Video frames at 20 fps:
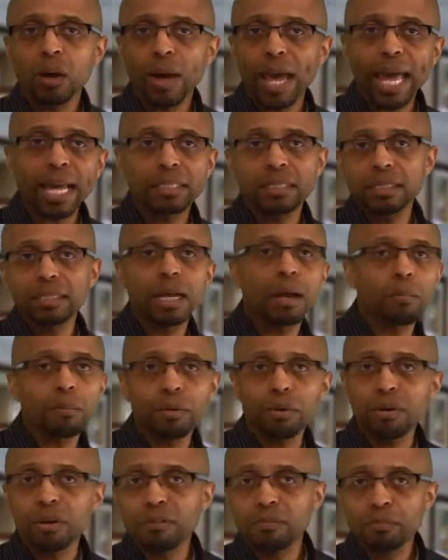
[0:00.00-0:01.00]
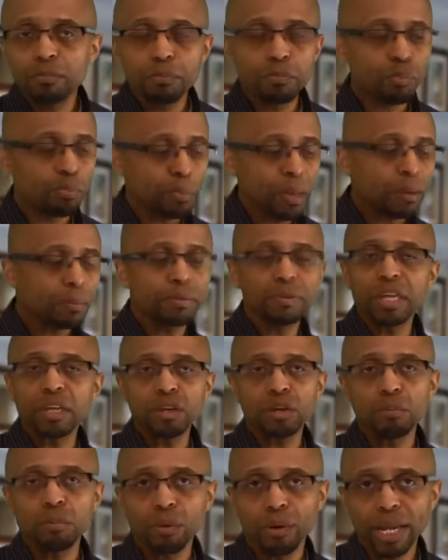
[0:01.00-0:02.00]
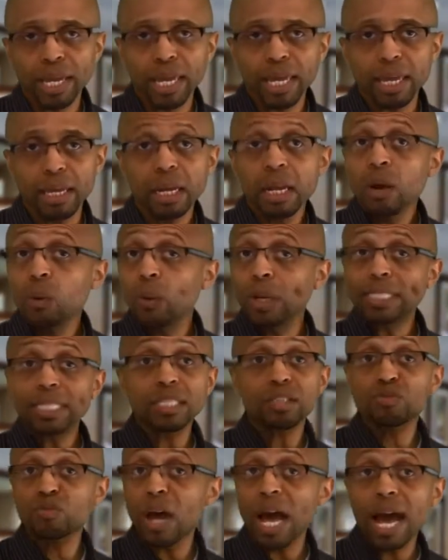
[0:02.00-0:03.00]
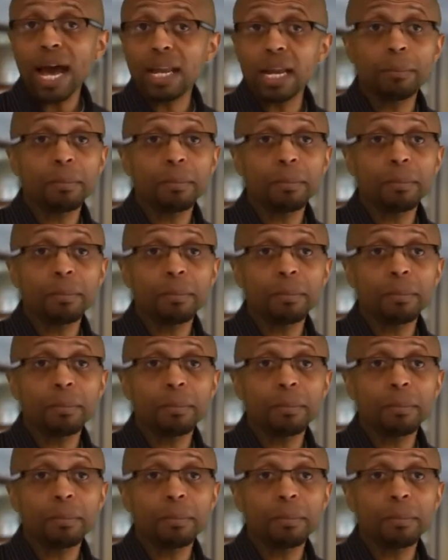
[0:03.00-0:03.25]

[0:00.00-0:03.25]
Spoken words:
X number of people that you bring in, which is fine.